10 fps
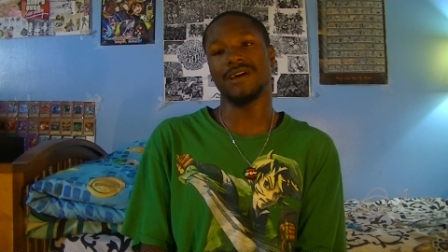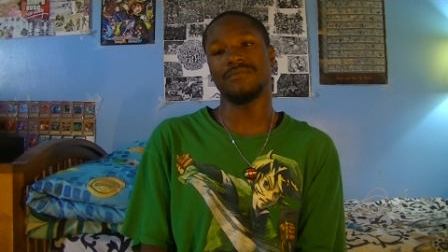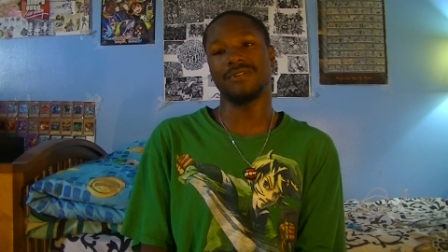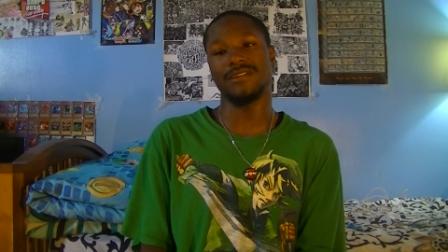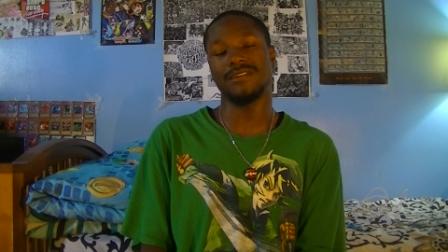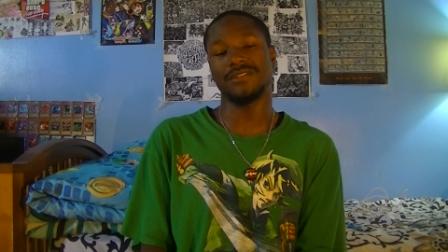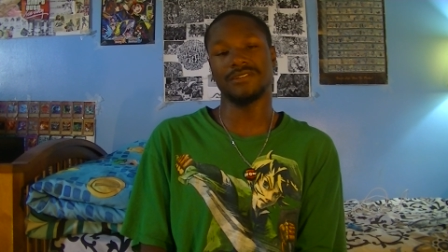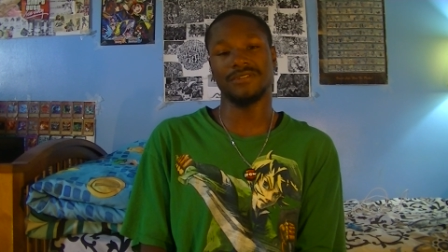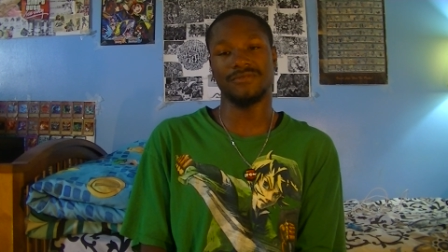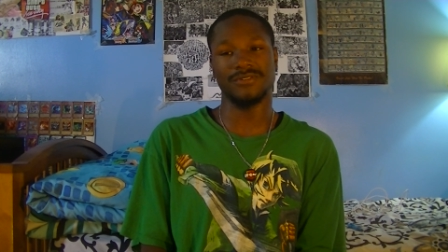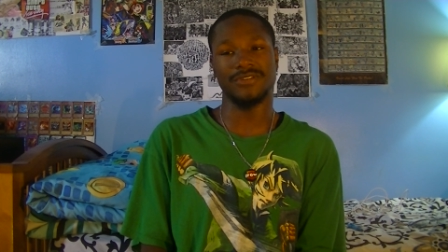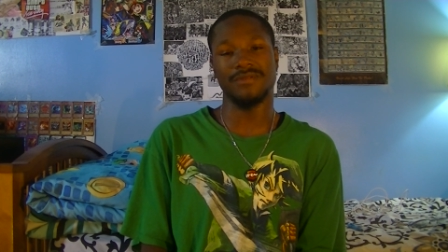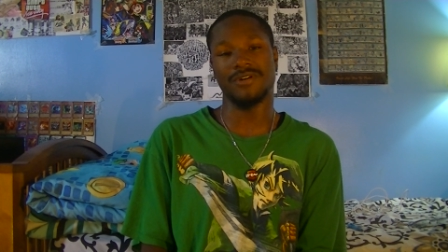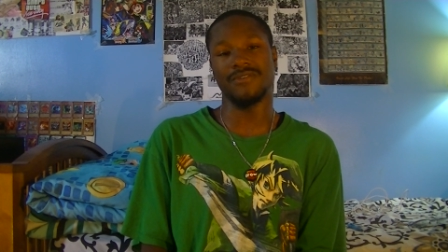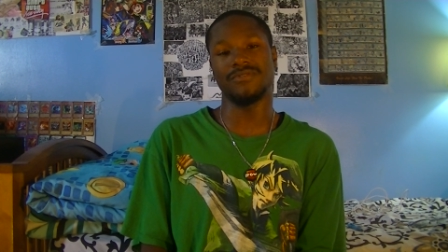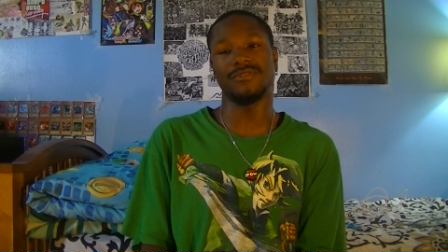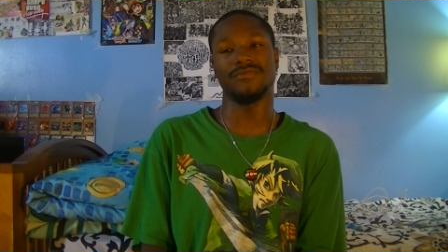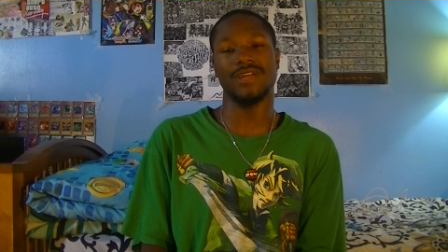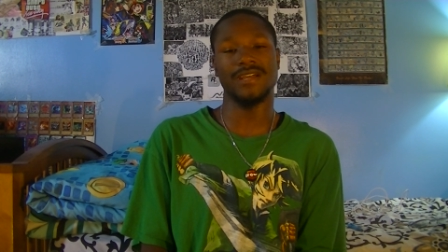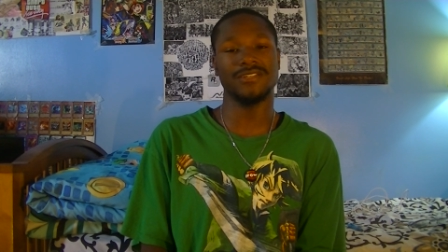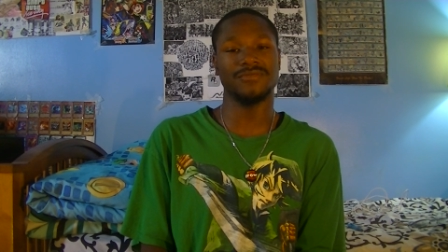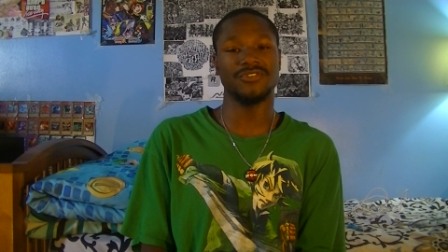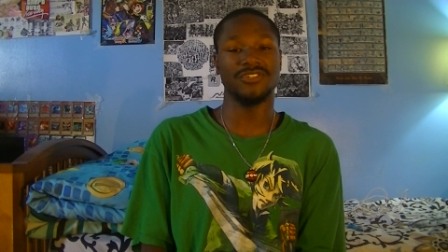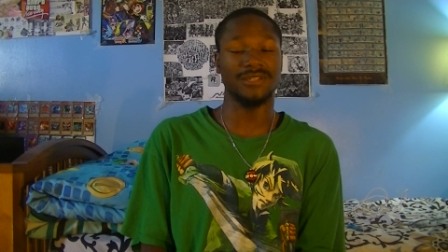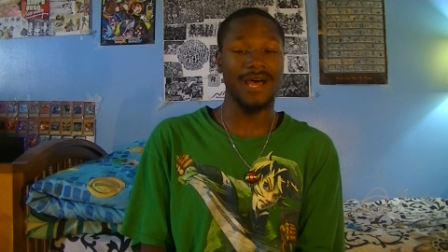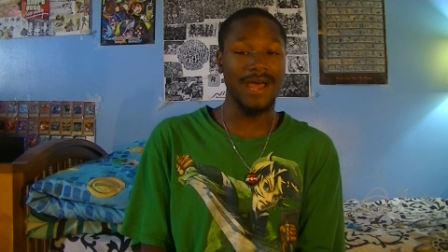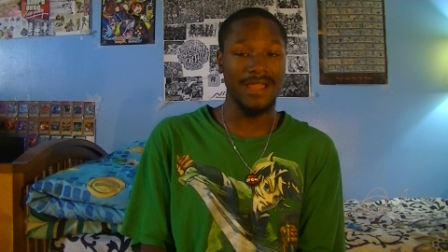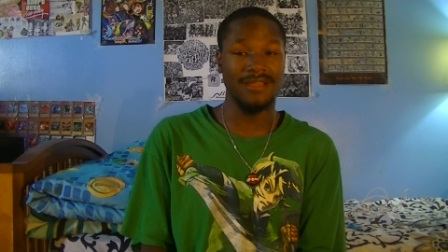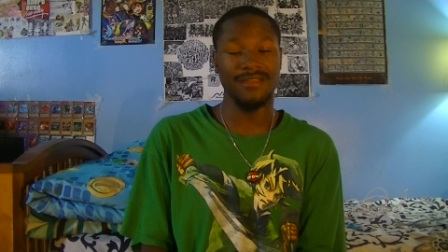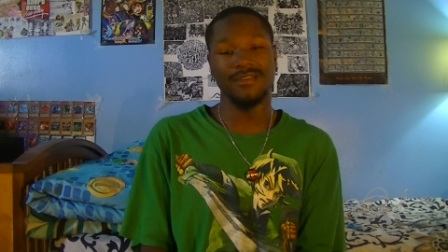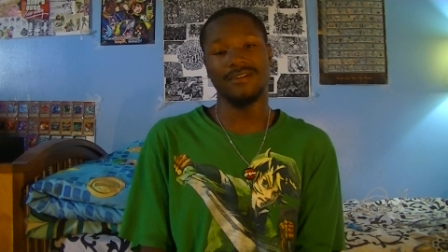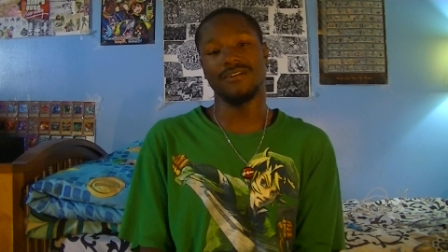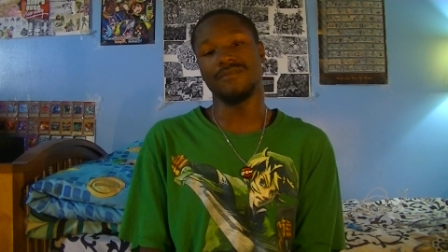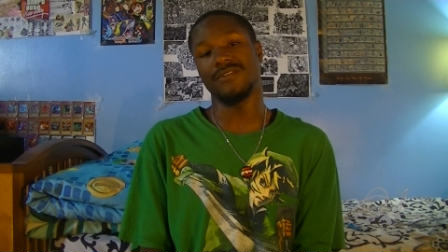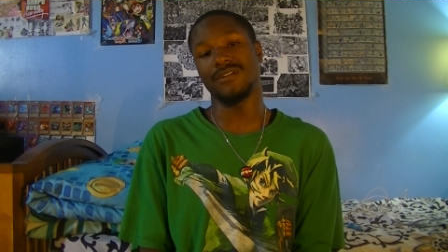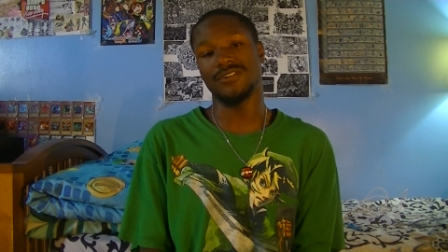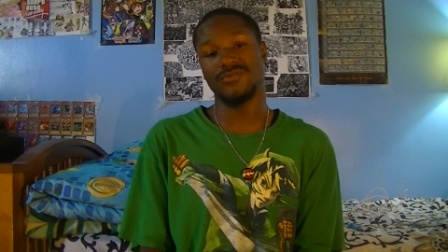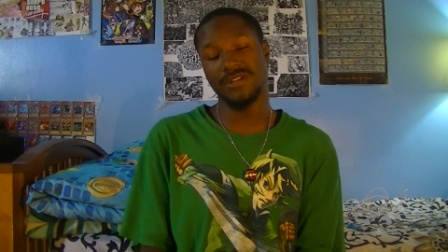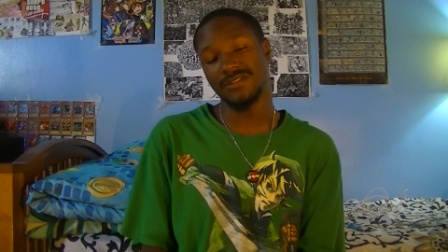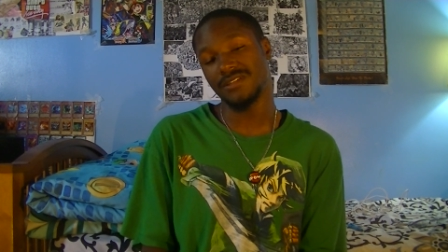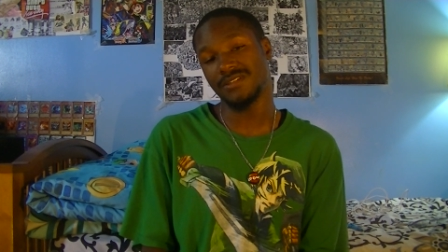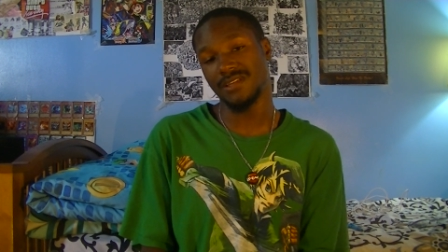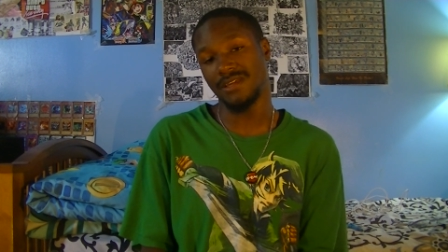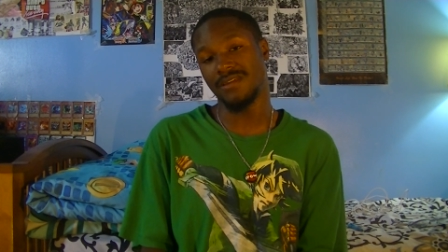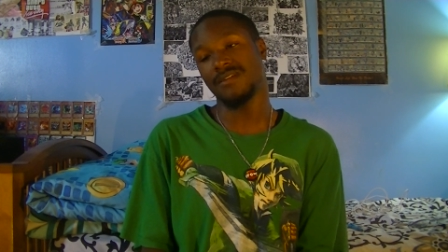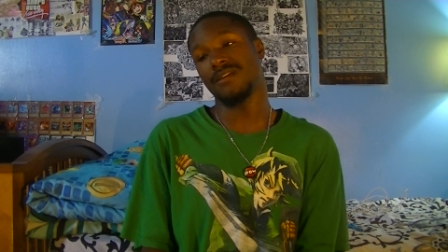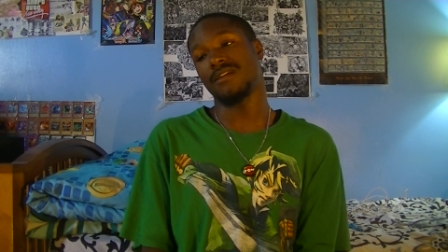I played it since it first came out of last summer, July of uh, 2016.